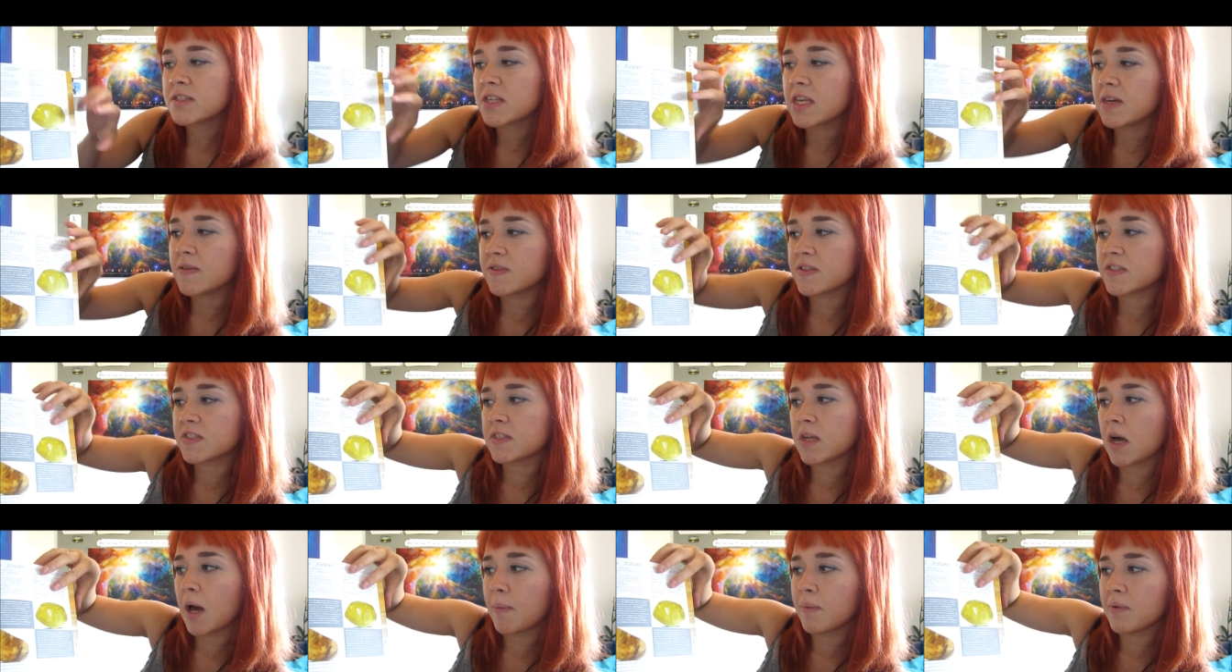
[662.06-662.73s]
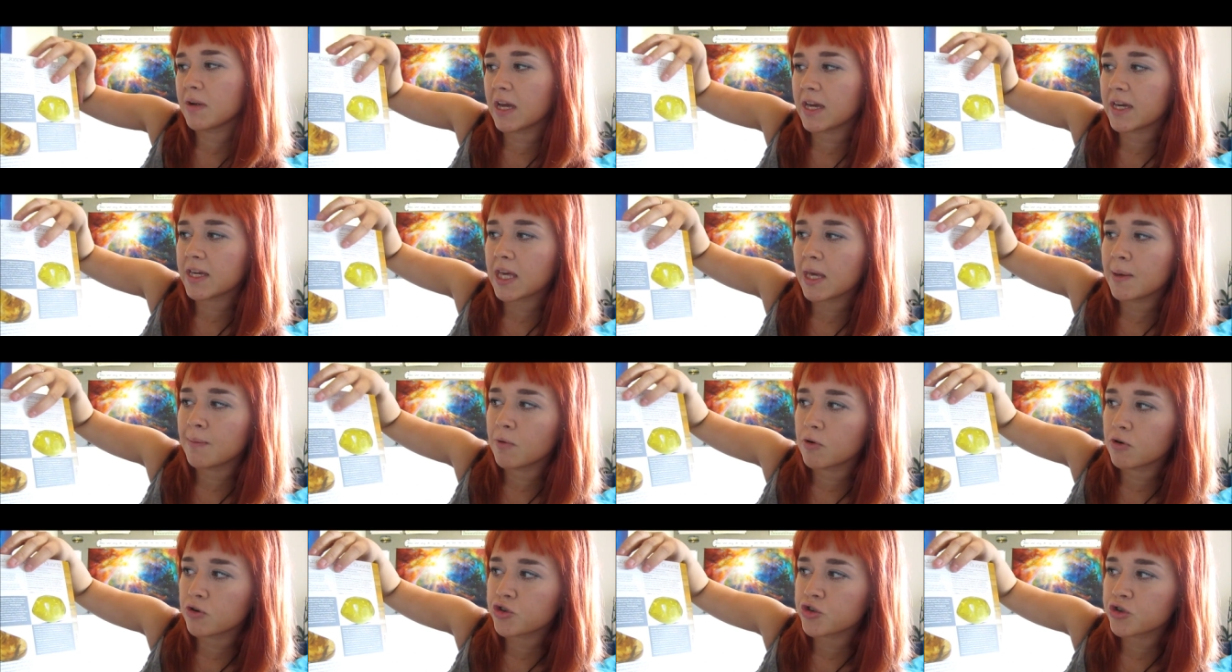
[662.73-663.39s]
give some like
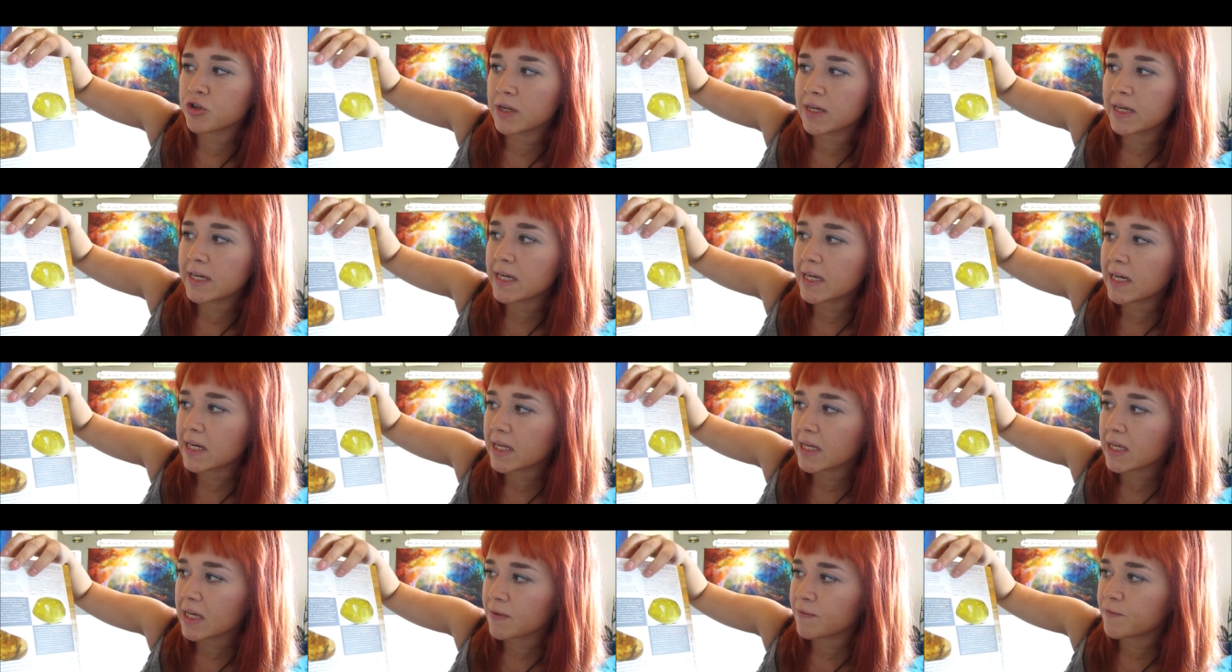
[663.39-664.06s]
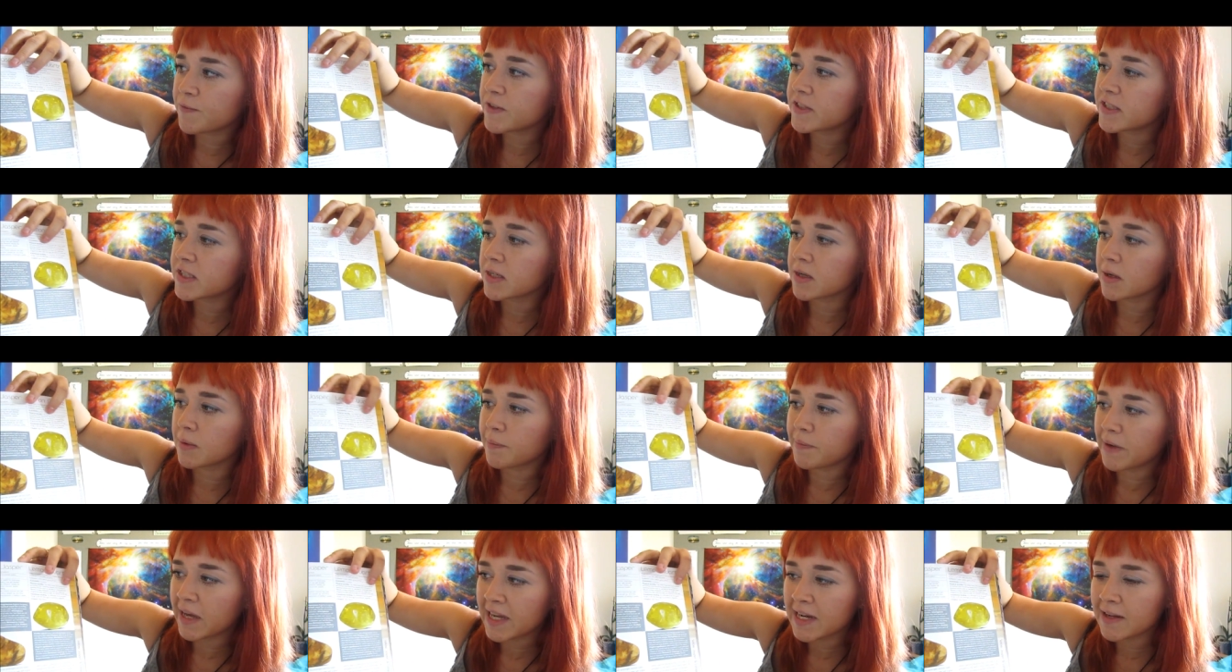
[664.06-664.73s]
emotional healing and physical
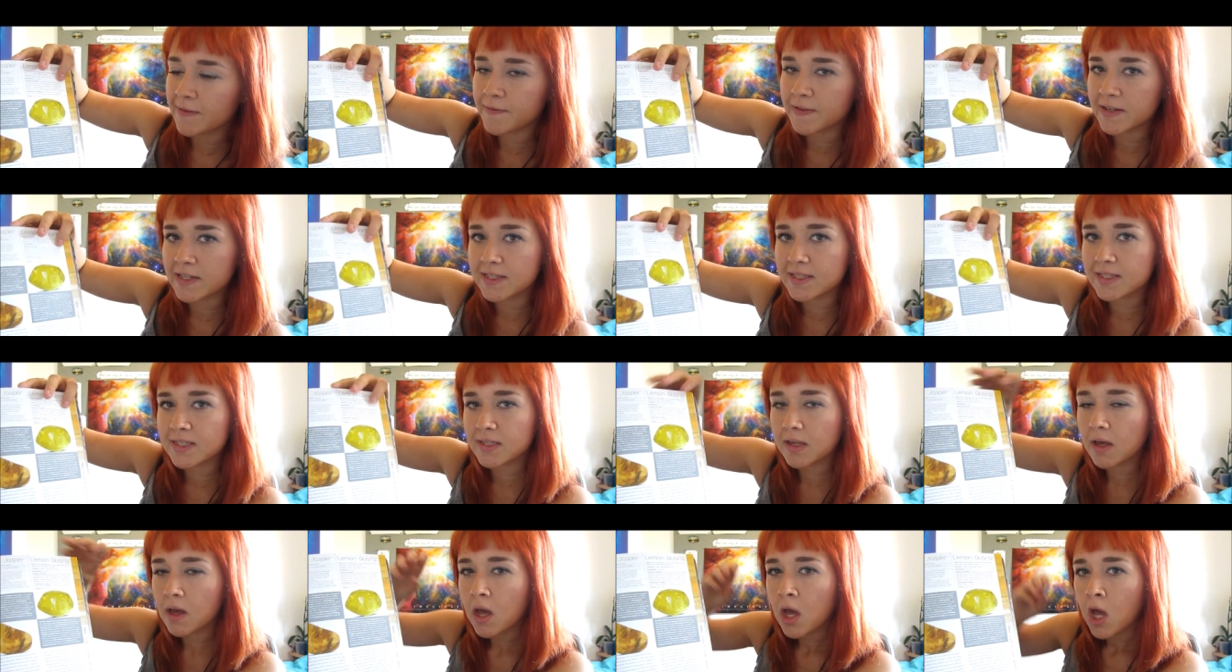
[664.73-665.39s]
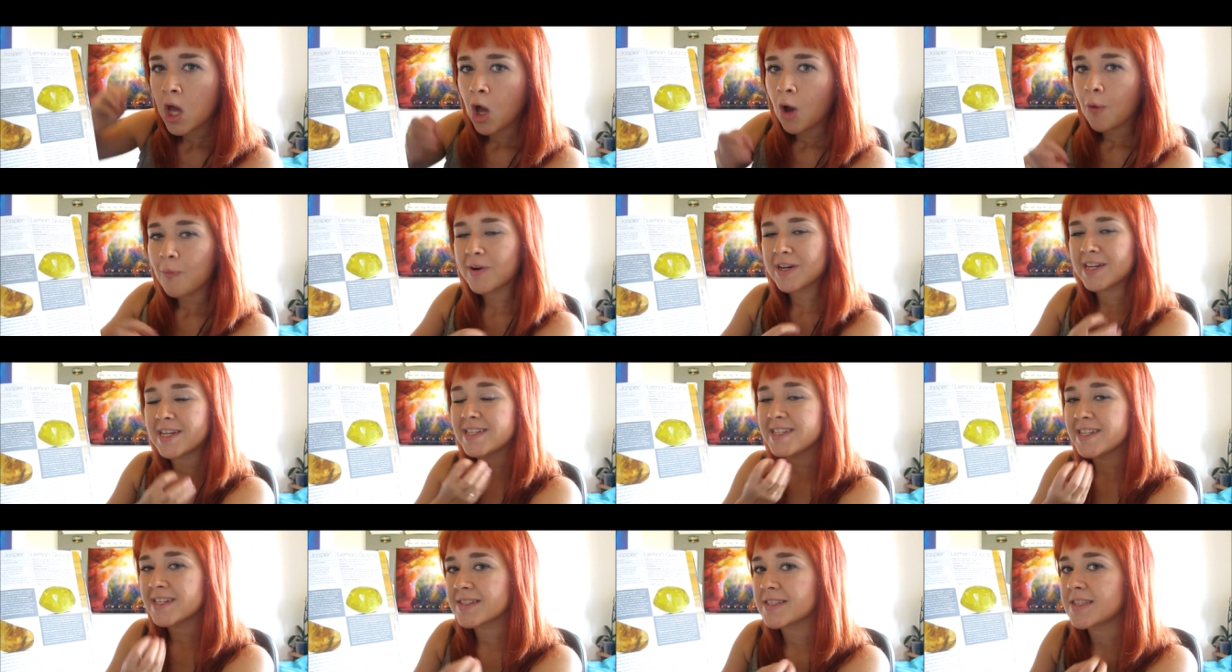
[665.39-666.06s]
benefits but
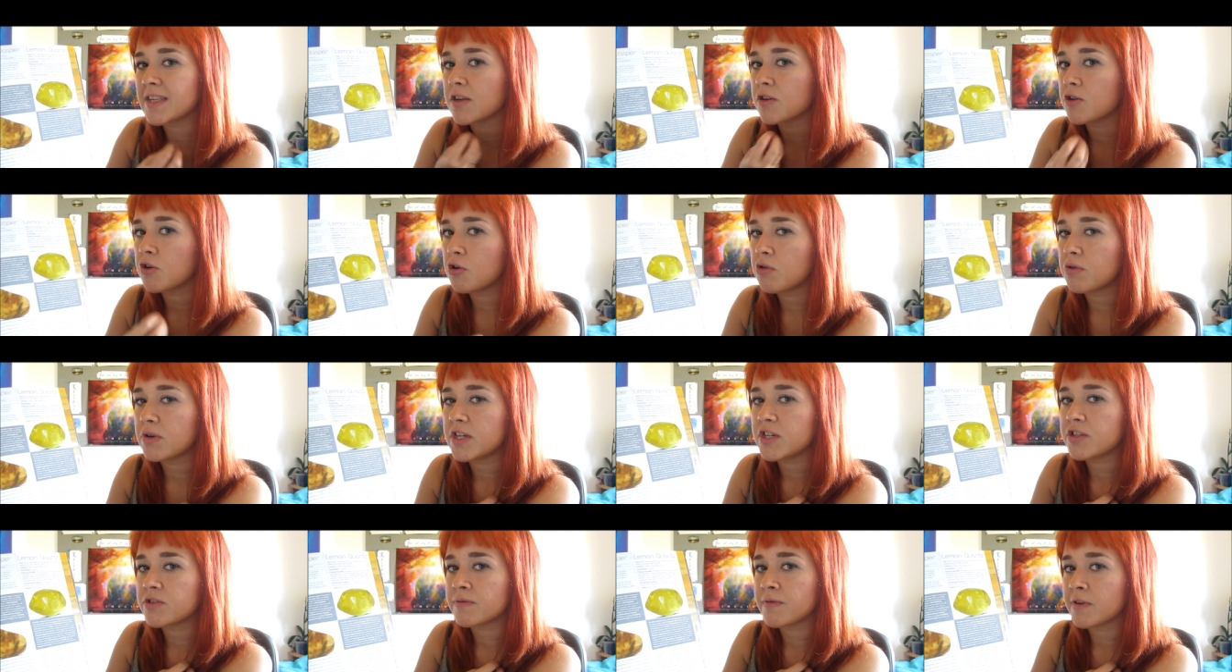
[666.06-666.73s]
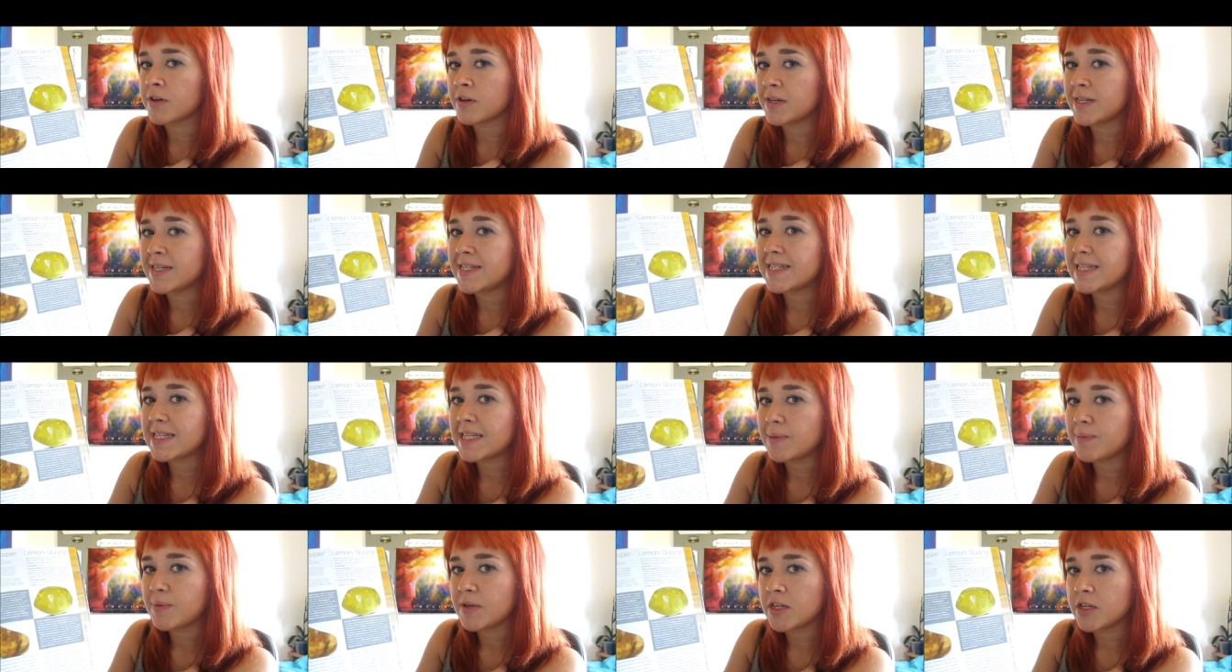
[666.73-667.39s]
it doesn't go into very
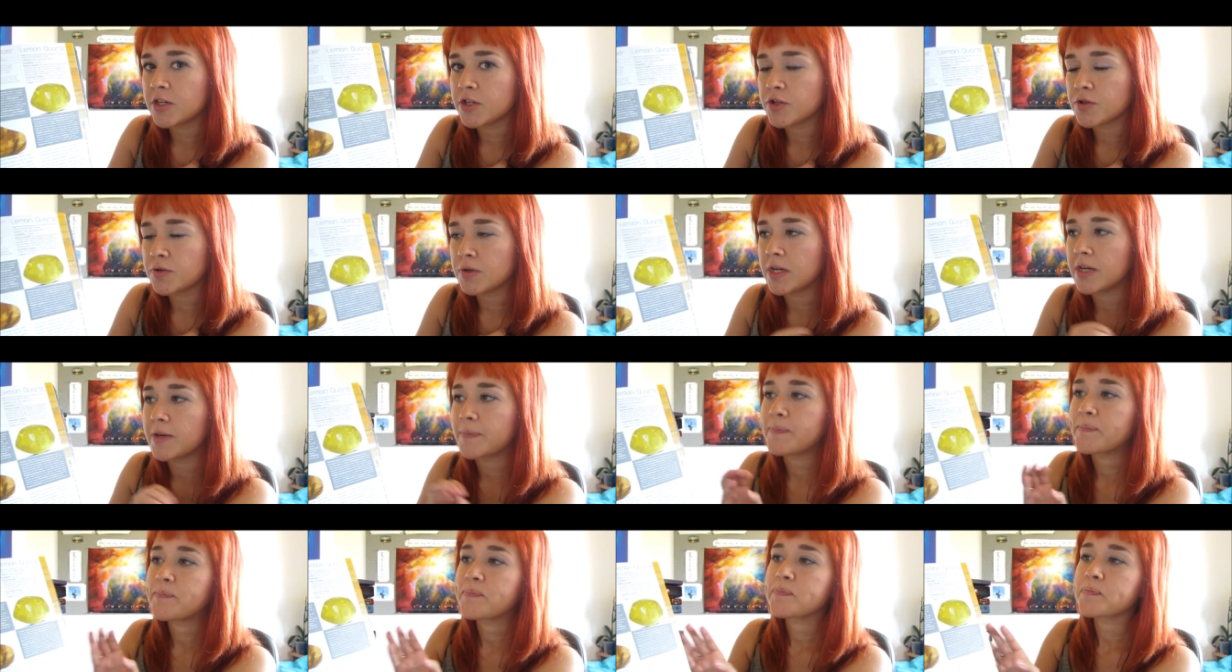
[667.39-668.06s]
deep into it